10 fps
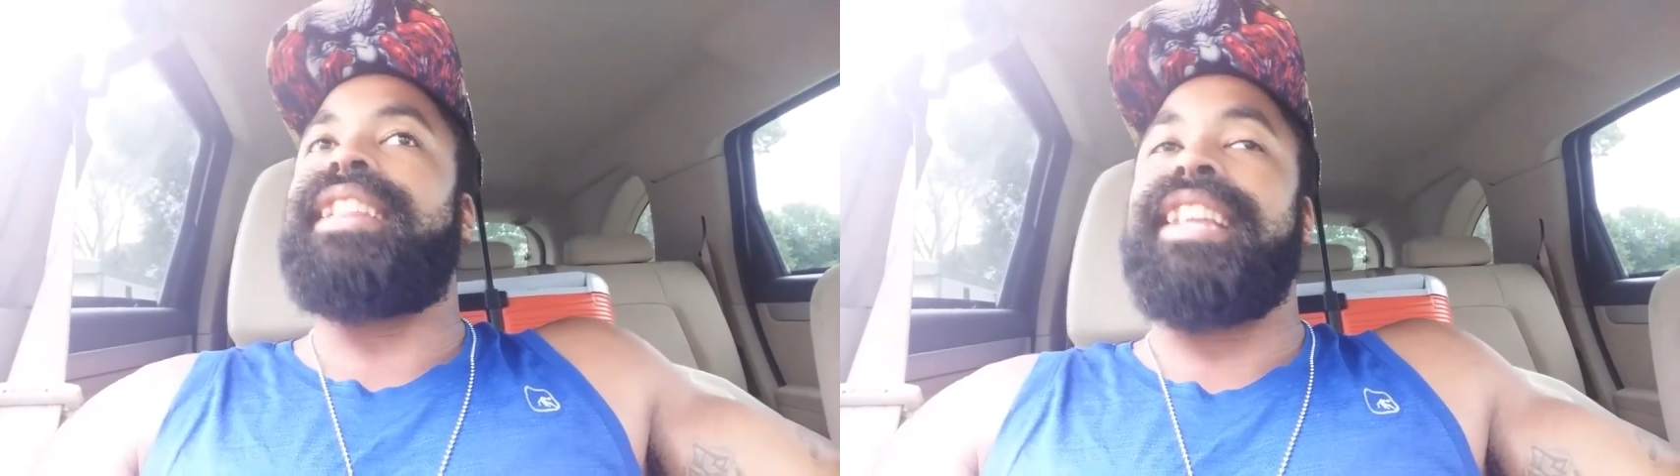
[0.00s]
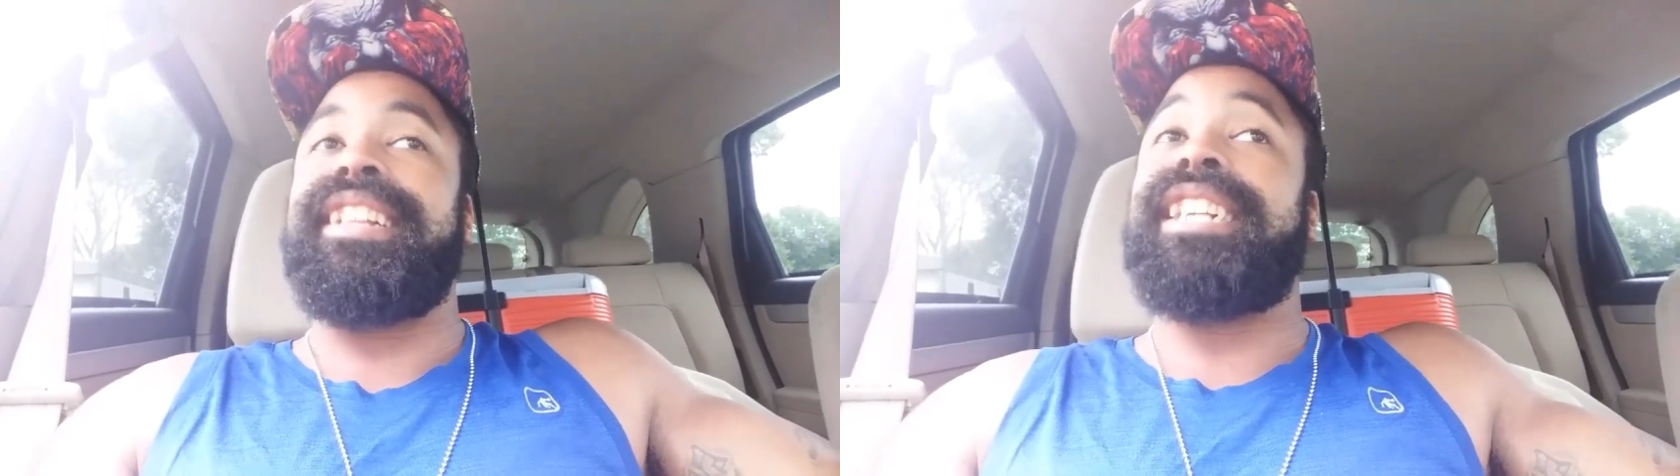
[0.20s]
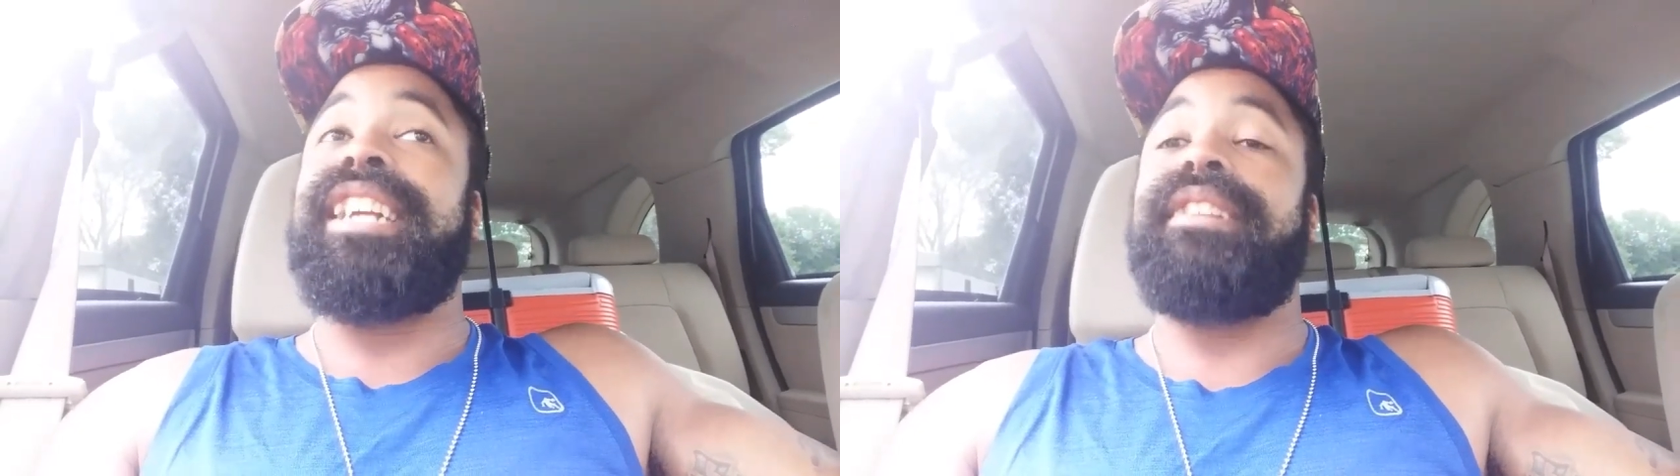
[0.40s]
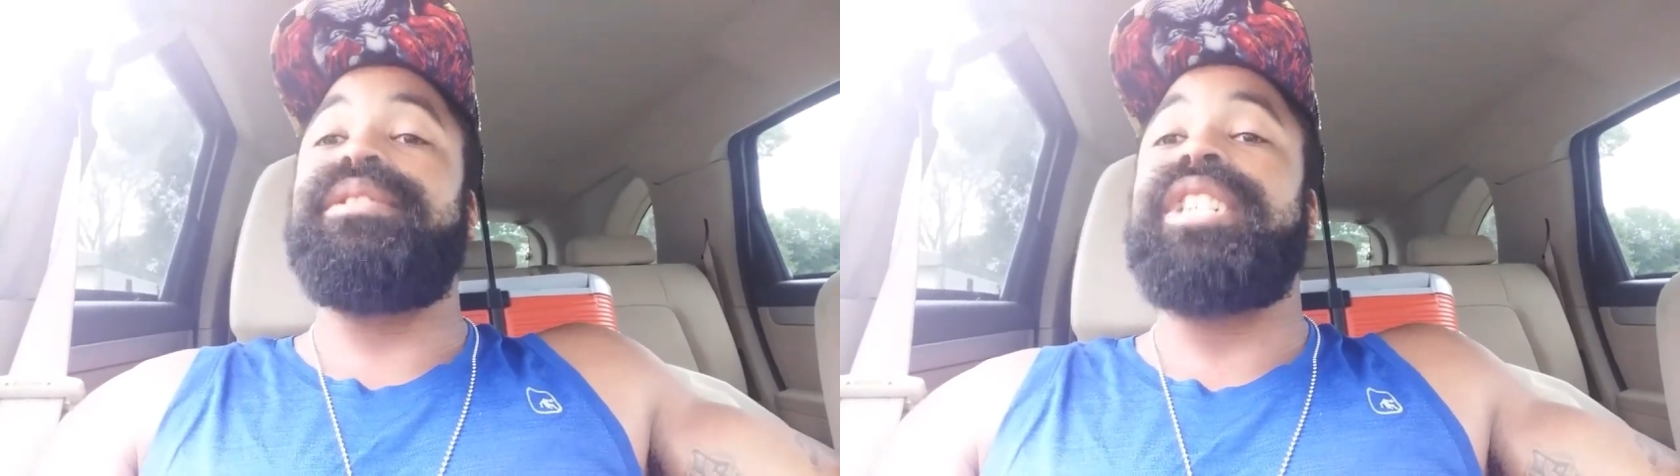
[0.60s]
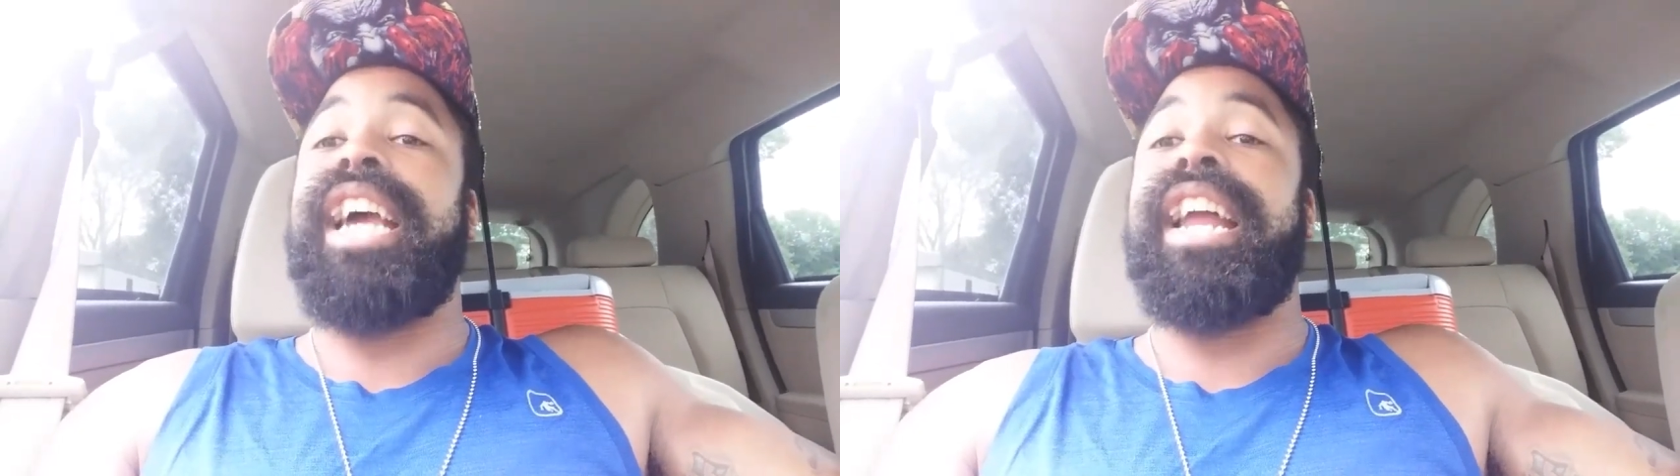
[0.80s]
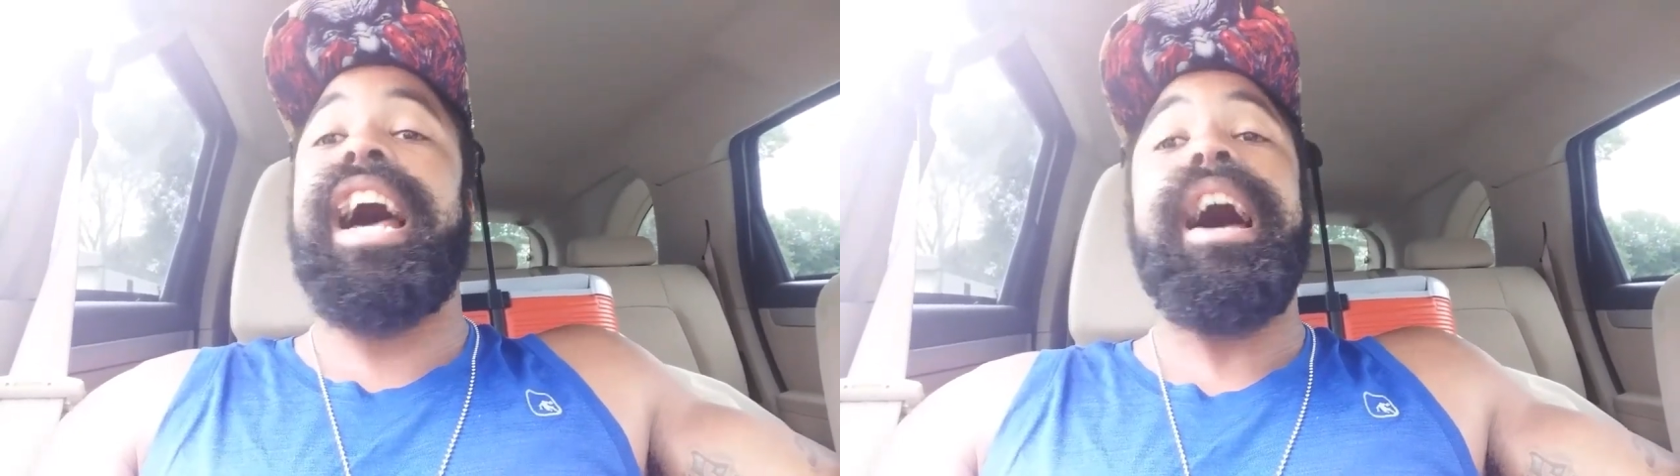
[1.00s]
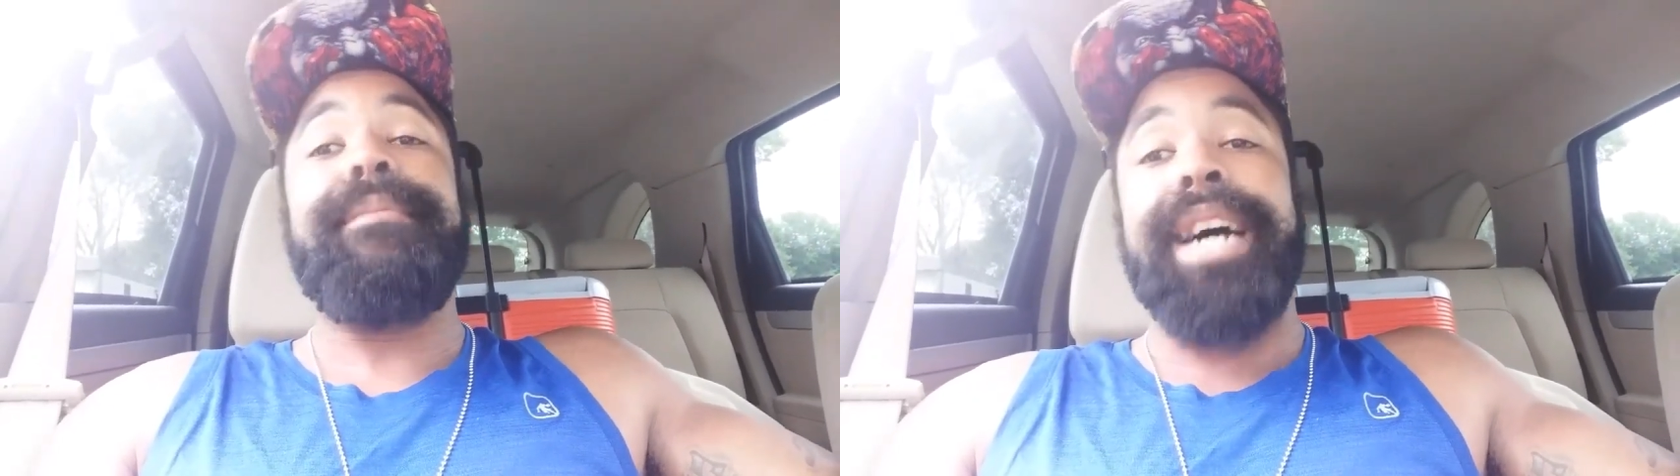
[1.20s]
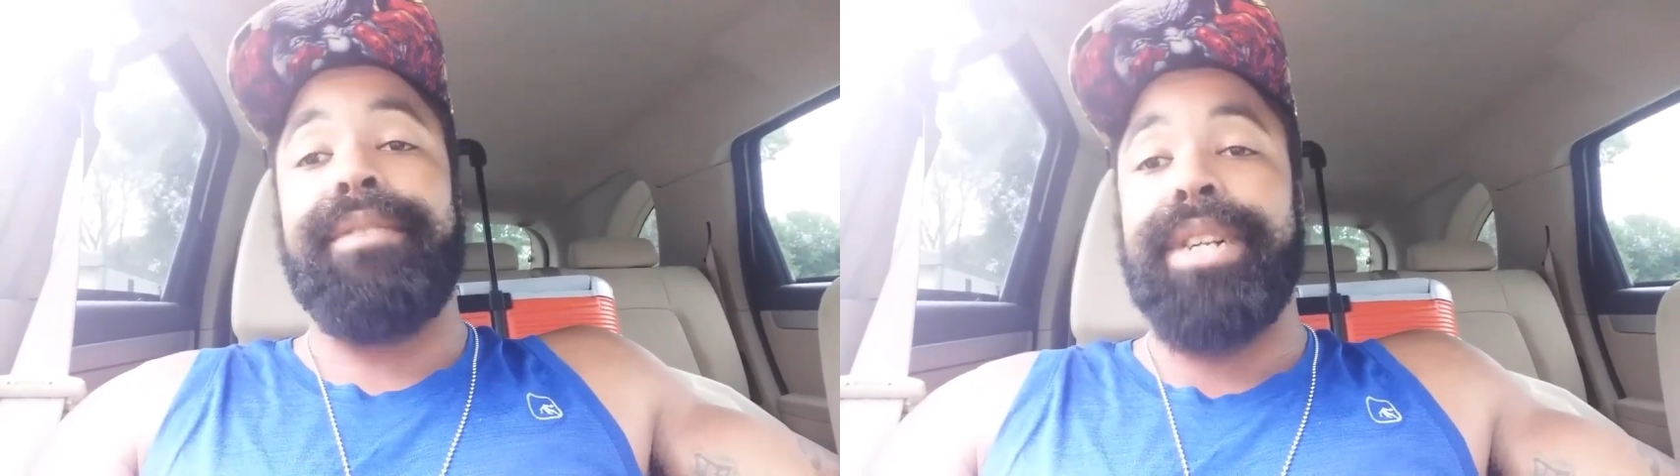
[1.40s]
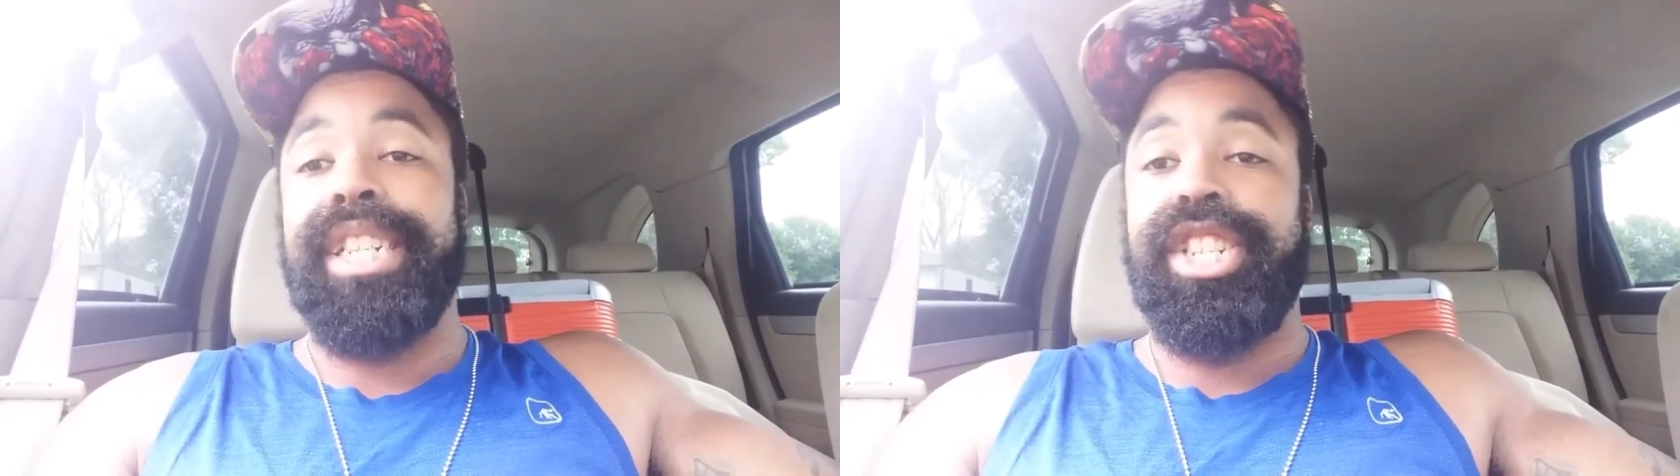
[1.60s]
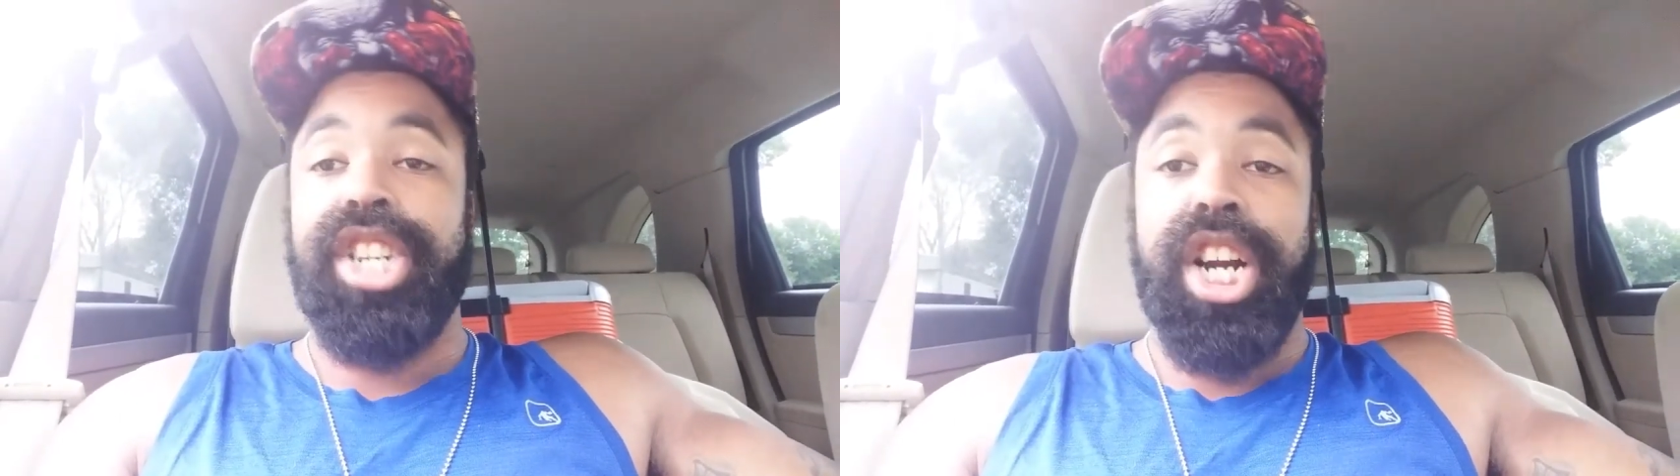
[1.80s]
I think that's how you say it. I'm not
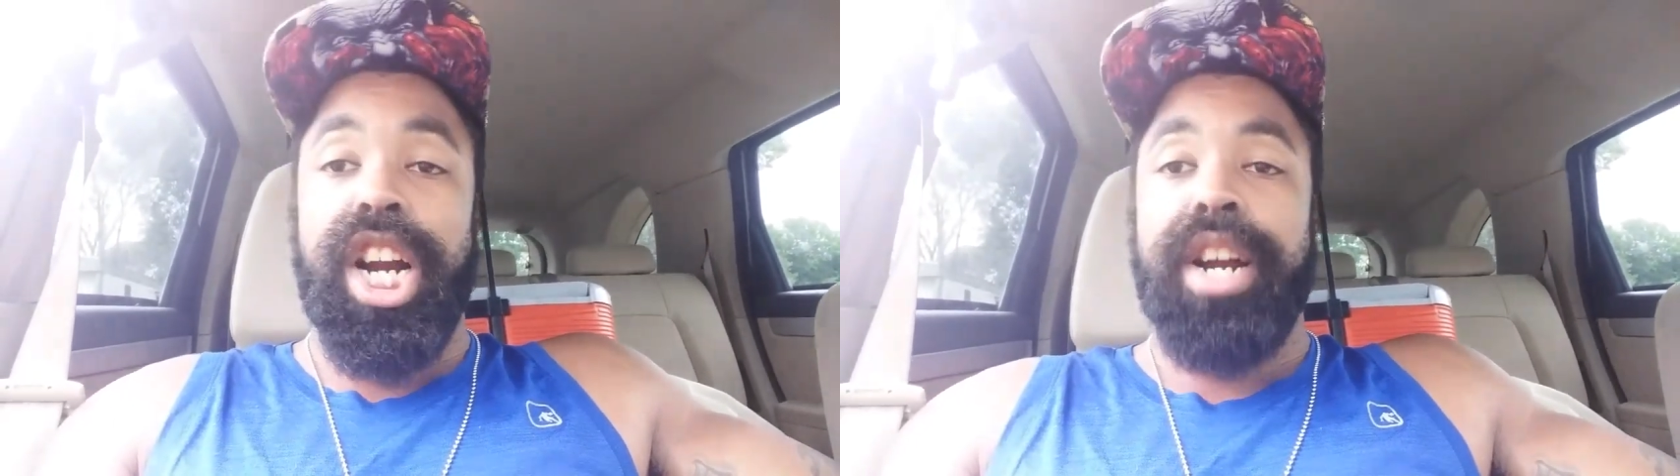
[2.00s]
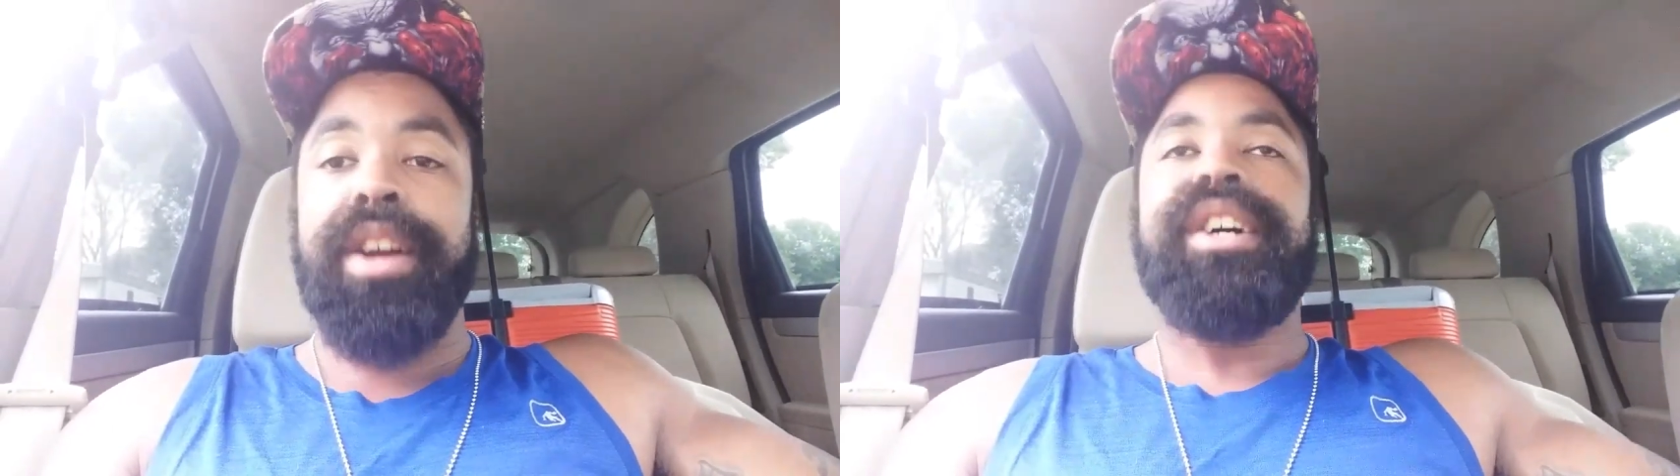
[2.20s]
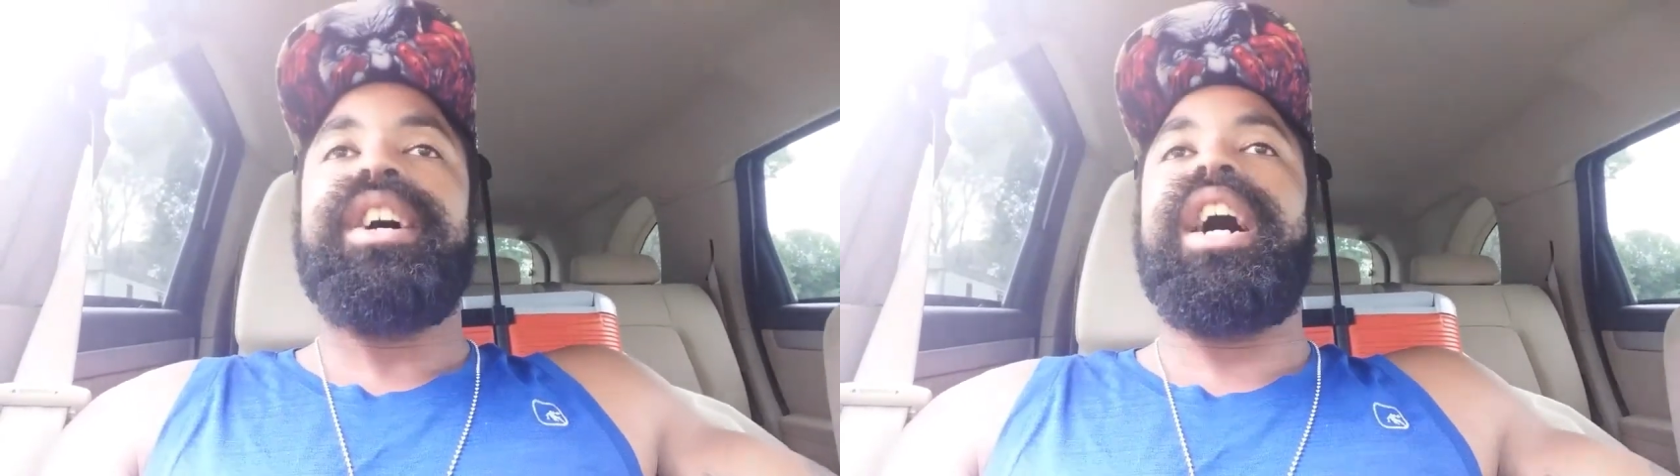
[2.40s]
really sure.